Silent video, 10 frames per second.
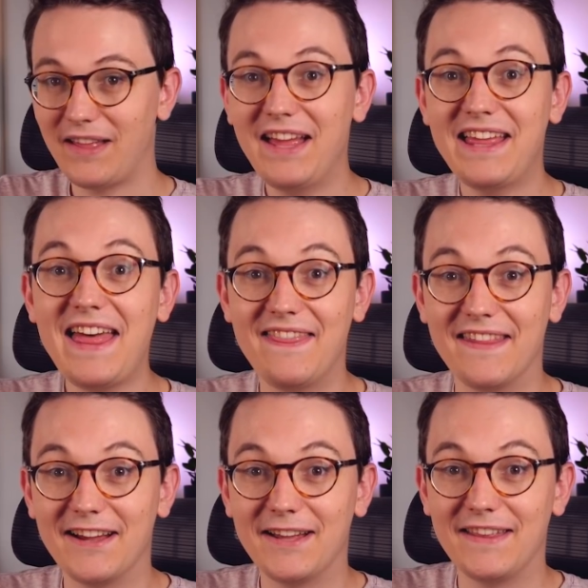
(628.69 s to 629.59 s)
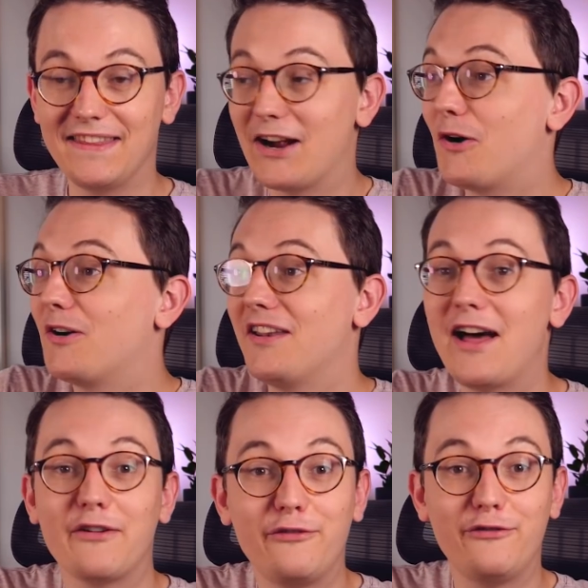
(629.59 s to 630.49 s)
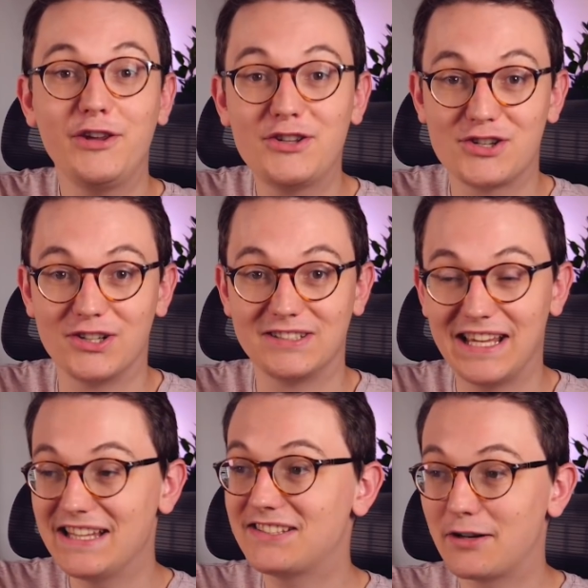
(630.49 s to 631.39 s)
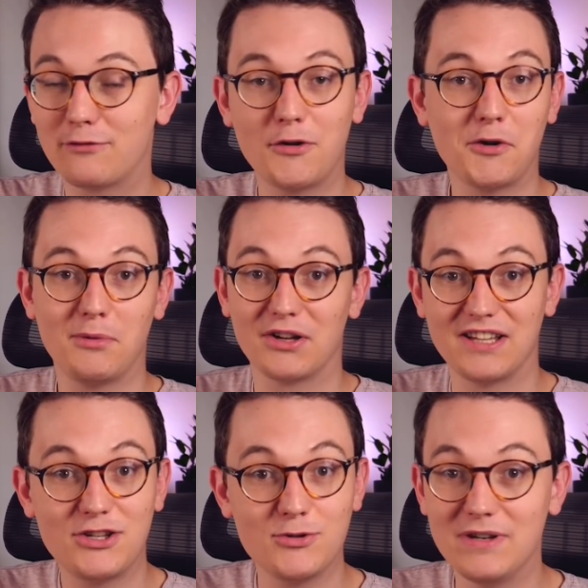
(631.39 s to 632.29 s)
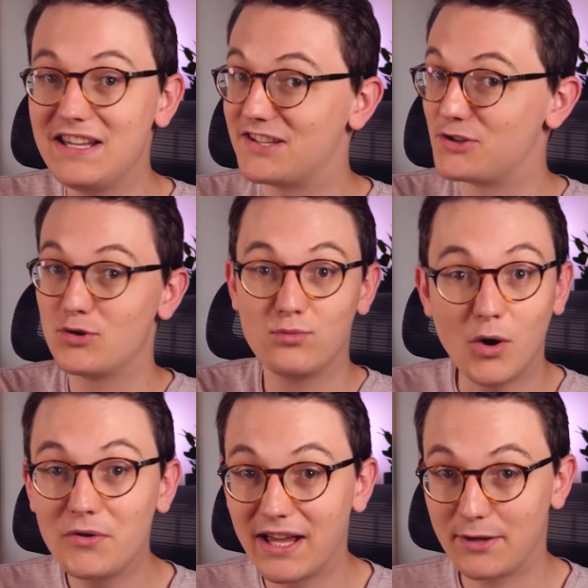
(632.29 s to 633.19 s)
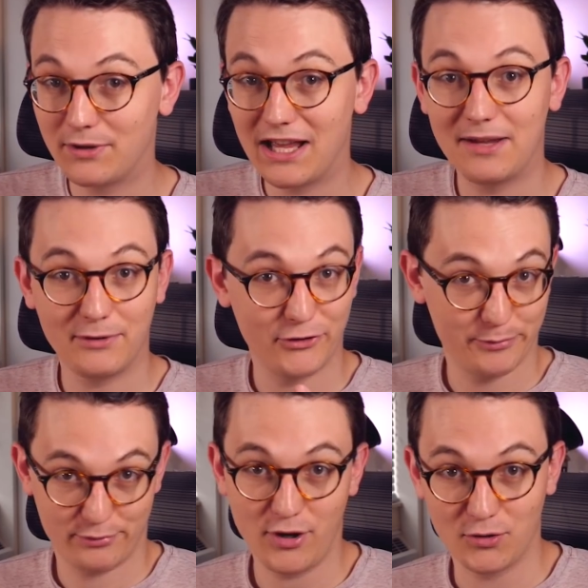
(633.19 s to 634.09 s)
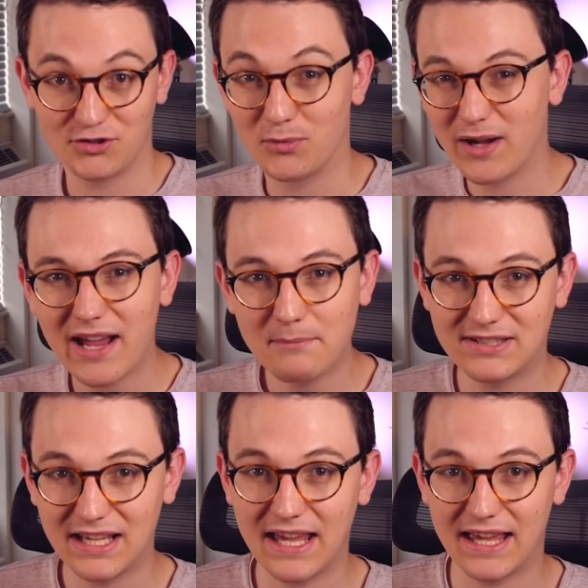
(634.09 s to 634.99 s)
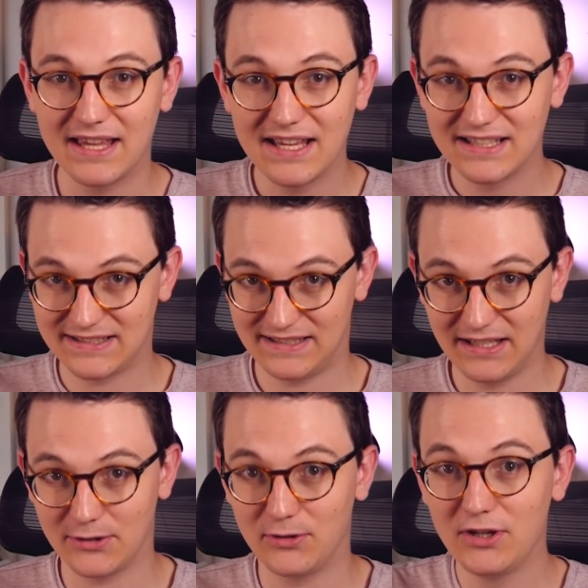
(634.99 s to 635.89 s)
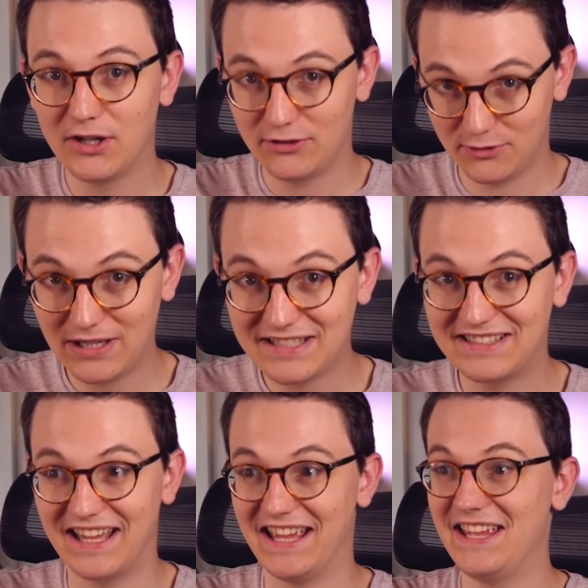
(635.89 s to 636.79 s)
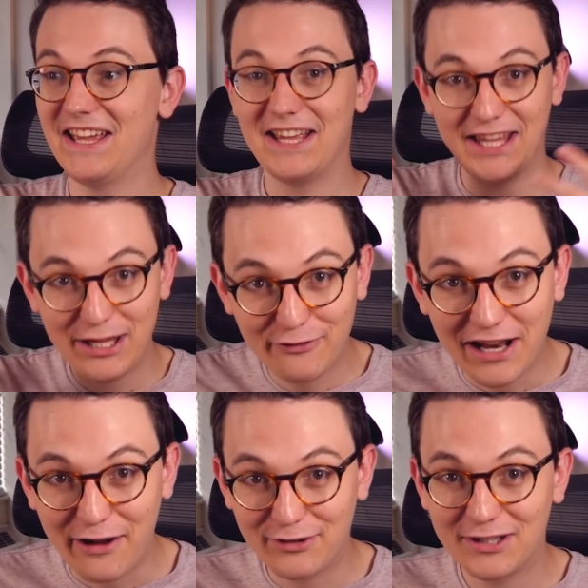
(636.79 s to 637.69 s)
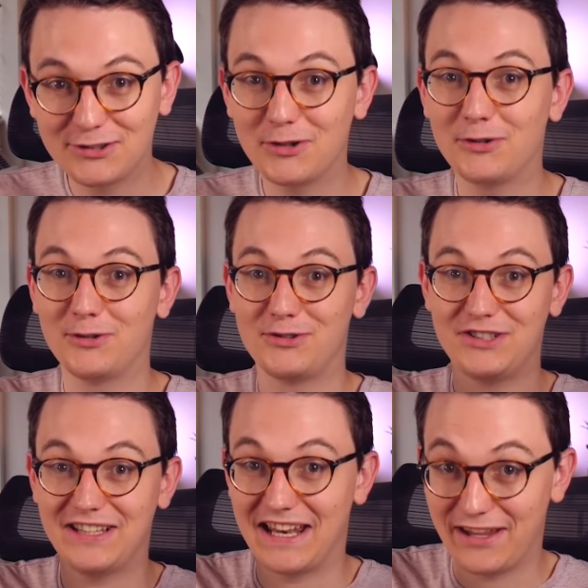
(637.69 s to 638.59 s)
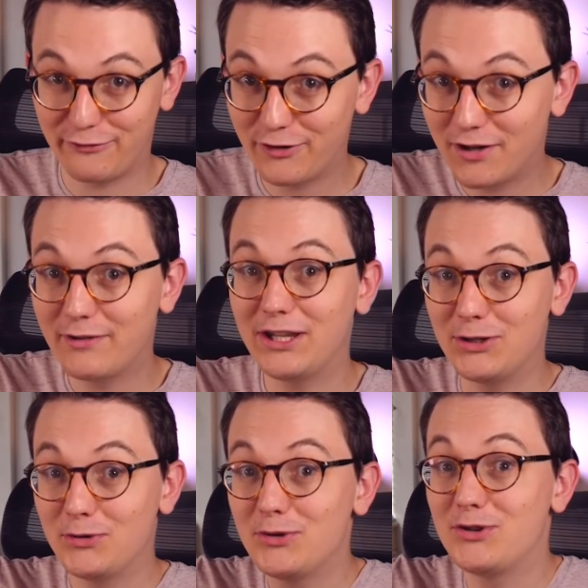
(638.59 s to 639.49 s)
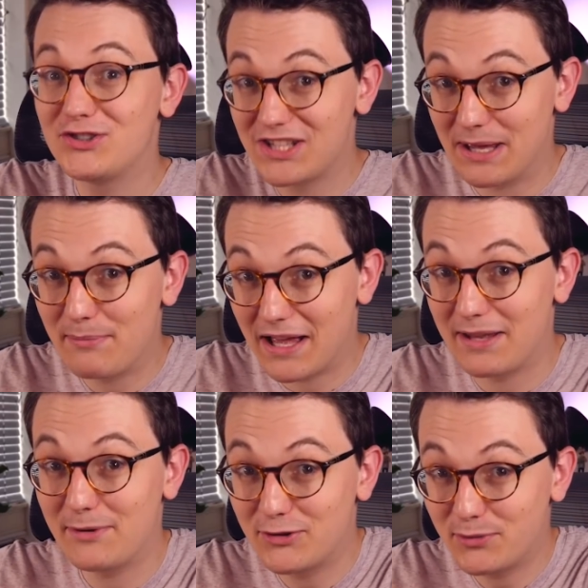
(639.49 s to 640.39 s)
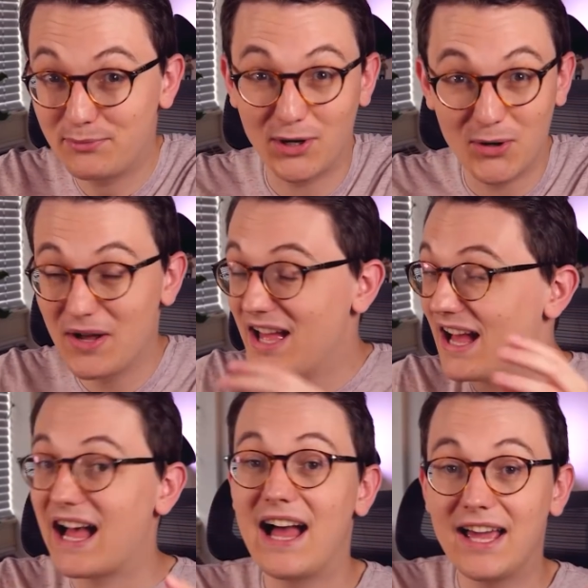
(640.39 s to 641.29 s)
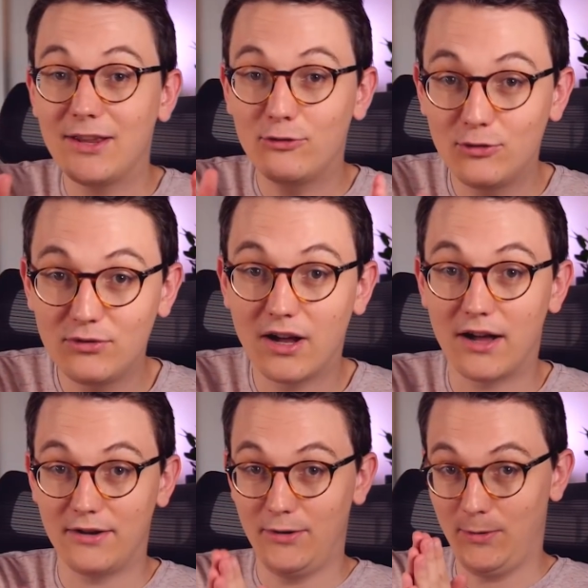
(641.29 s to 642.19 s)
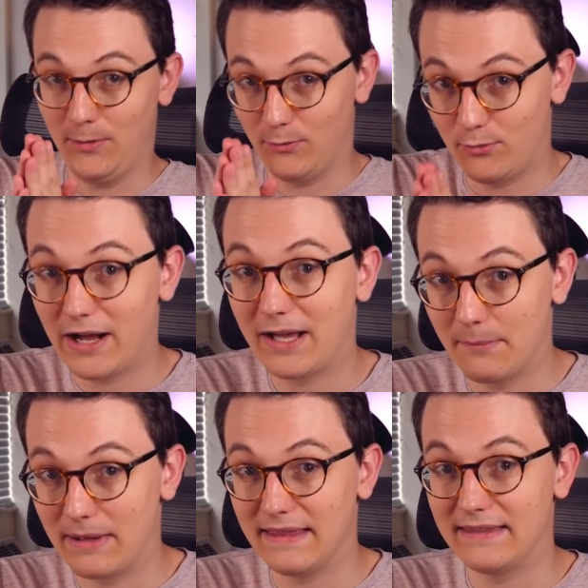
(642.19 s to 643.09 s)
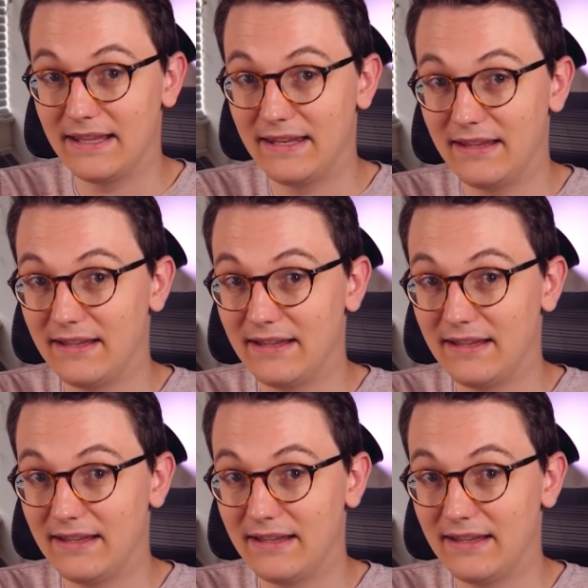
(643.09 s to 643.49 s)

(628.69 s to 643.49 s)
Again, there are a lot of features inside of CrocoBlock that you need that you won't get with Elementor Pro. So what I'm saying still to this day, even after this conclusion that in theory you could skip Elementor Pro, I do not recommend it.